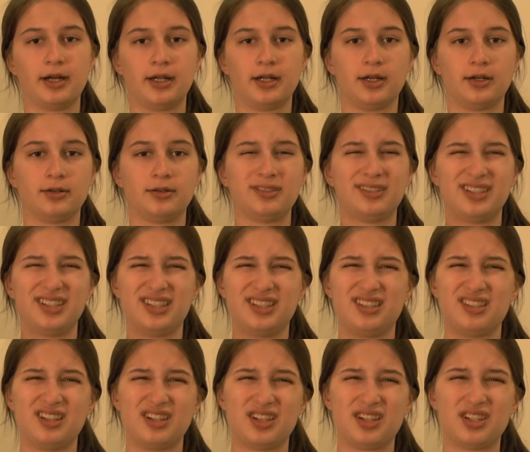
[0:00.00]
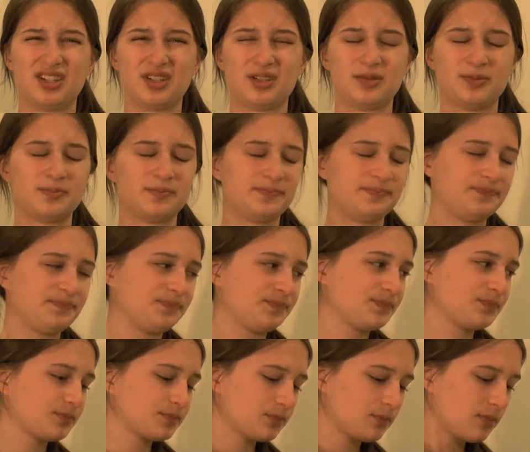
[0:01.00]
I know, it sucks.
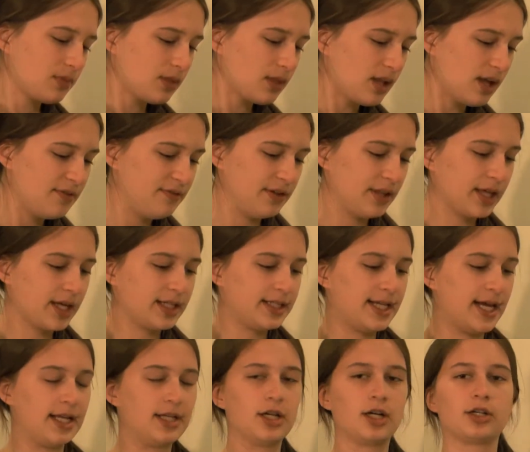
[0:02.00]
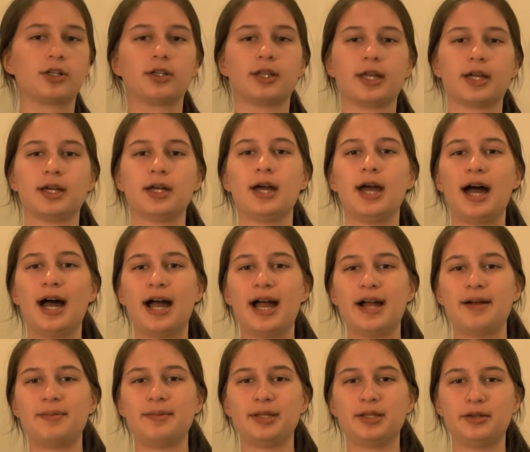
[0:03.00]
I feel like a TED talker, like I
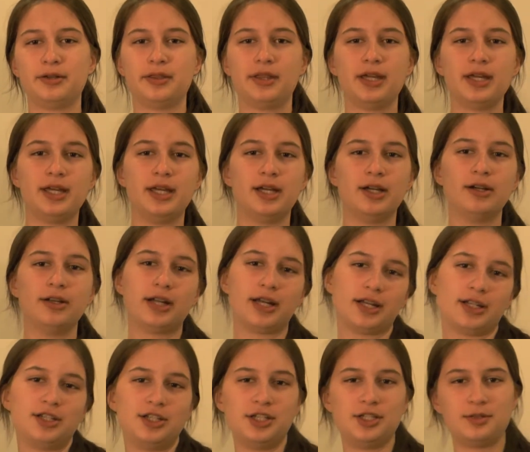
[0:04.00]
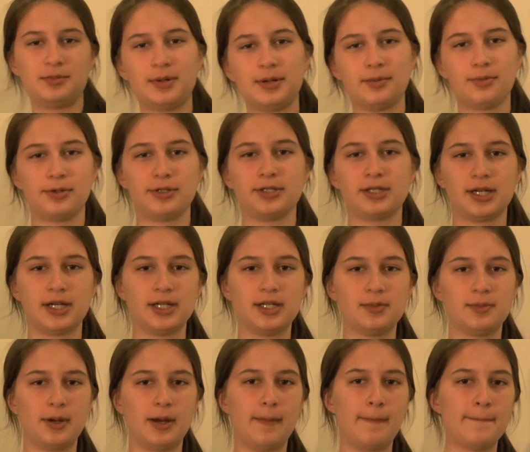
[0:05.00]
have a little thing here and I can change the PowerPoint
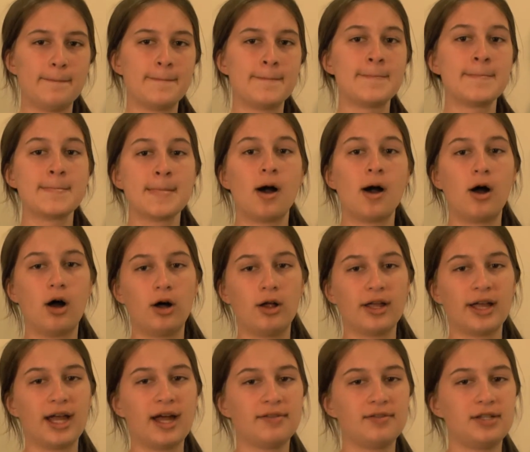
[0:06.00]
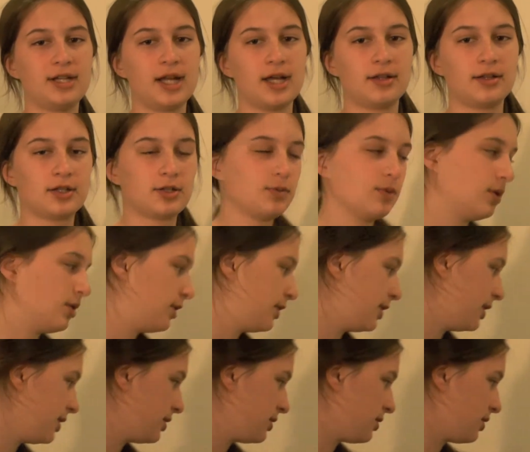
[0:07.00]
slides, but all I have today on this wall
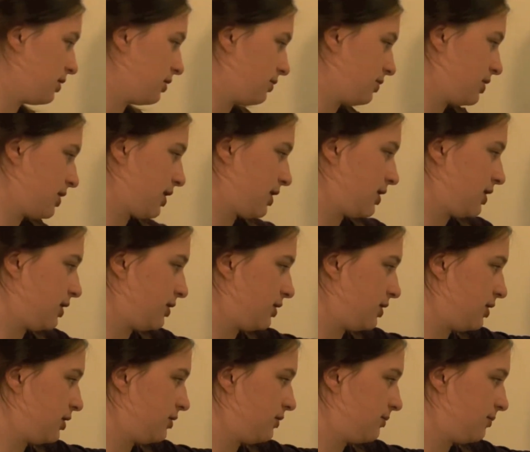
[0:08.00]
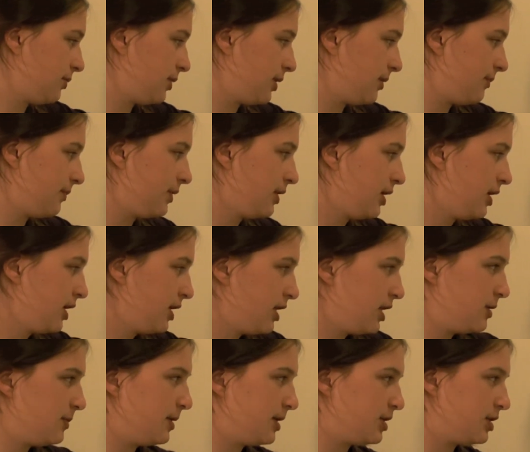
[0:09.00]
is, oh, it's like tilted, but
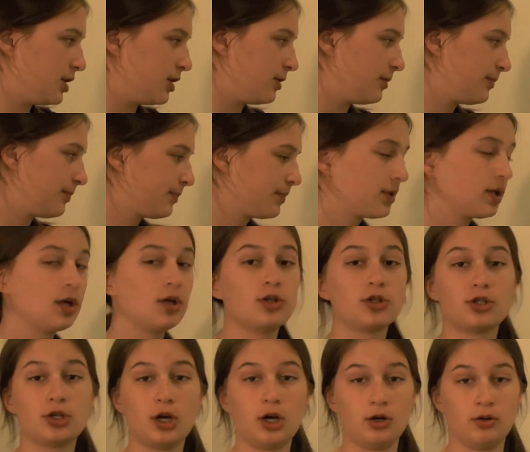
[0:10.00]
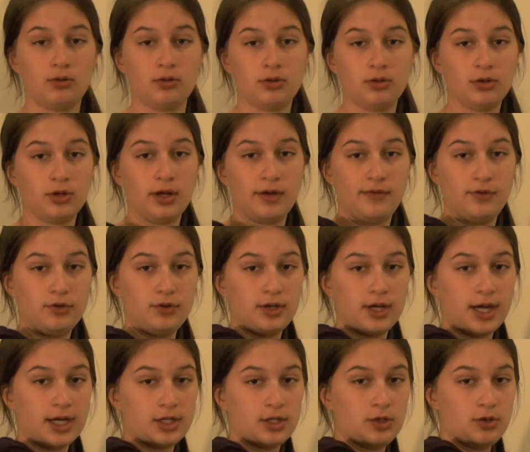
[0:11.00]
this picture. So, if you can
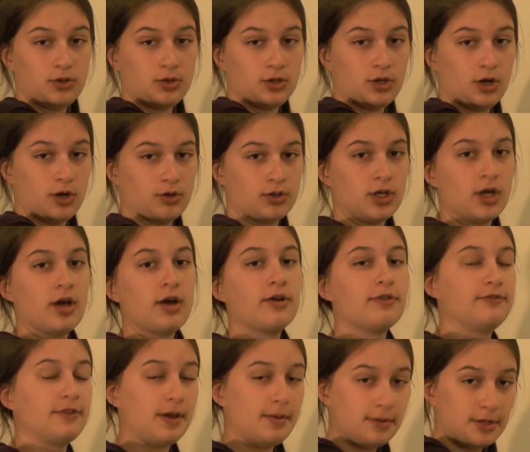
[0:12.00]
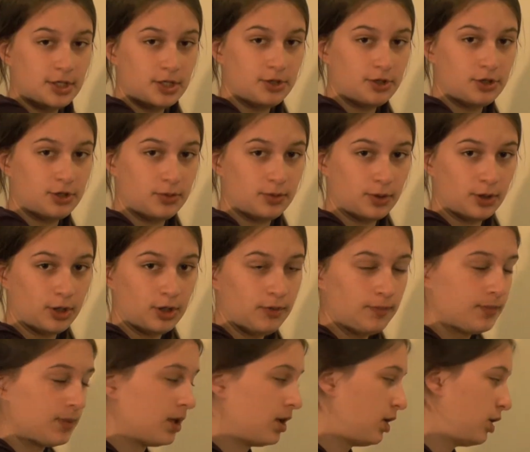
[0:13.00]
guess whose nose, famous YouTuber,
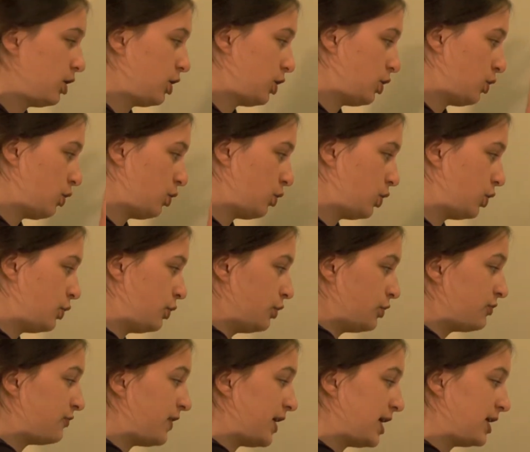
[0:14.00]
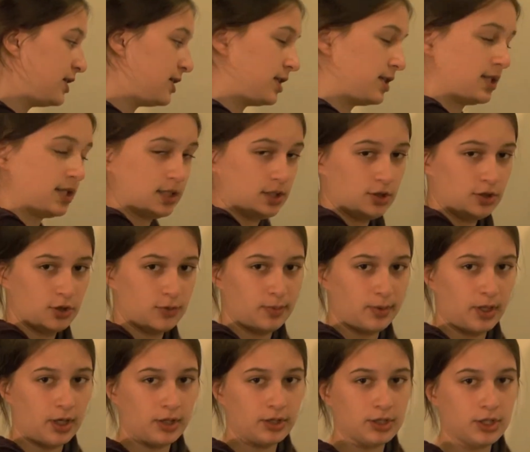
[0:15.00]
whose face does this nose
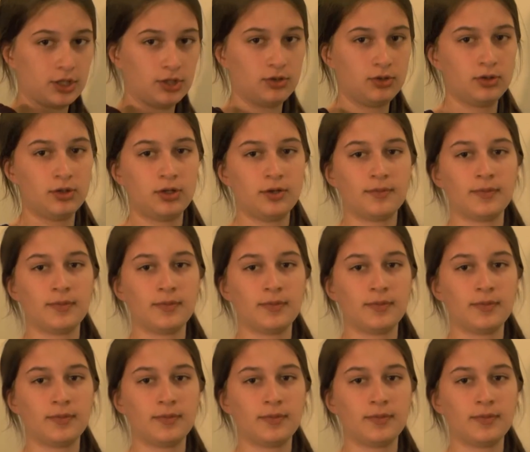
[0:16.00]
belong to?